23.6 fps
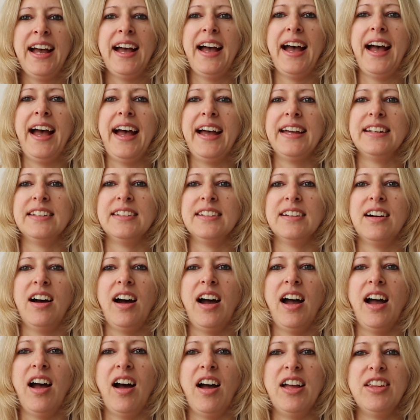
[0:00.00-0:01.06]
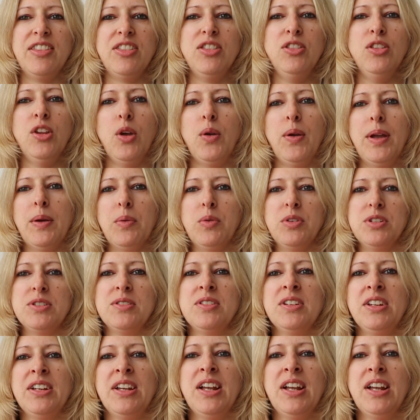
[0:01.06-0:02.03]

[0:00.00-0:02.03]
and I knew it would